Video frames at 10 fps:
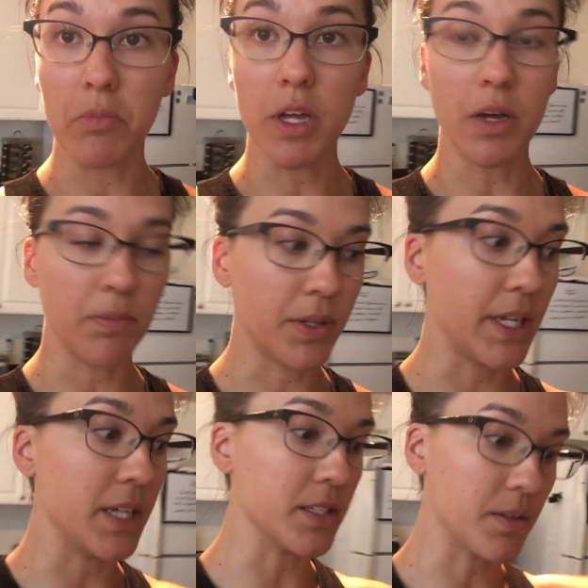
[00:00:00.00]

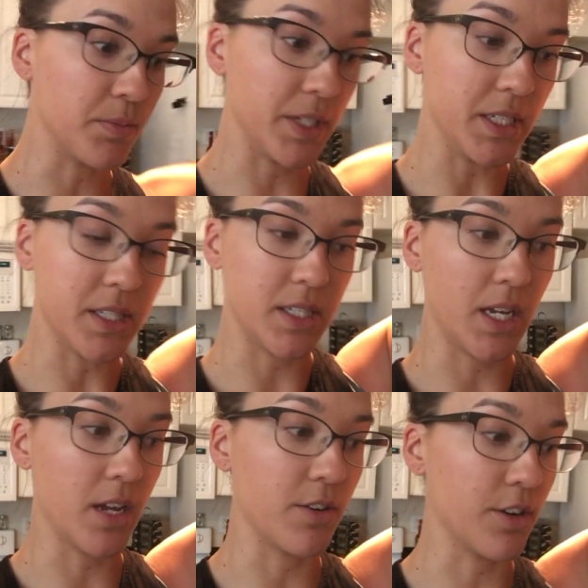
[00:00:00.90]
complete
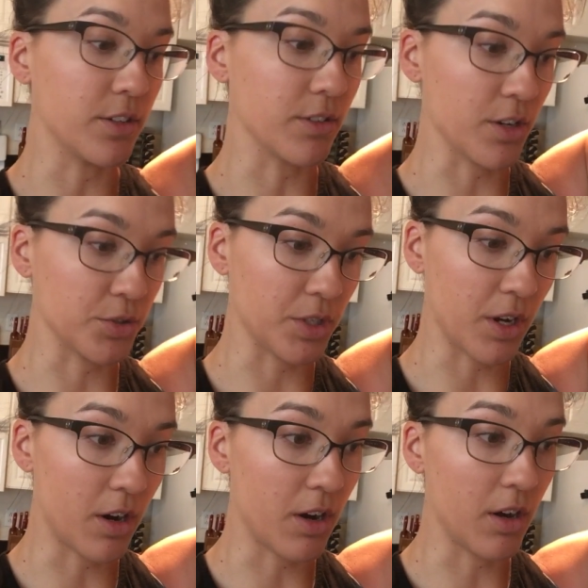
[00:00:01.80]
standard grocery
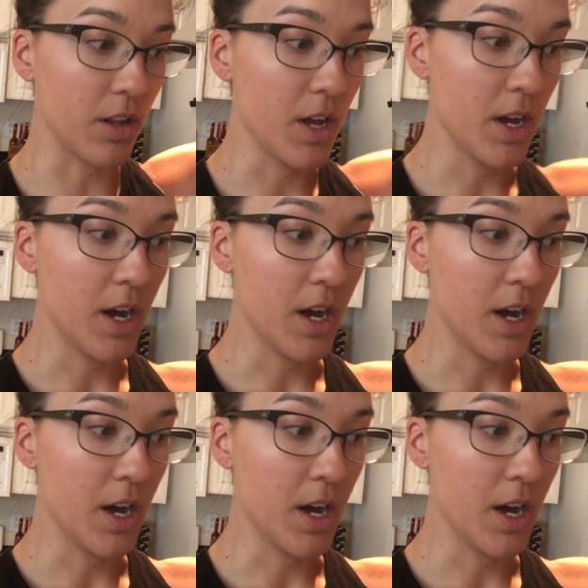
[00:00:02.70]
haul.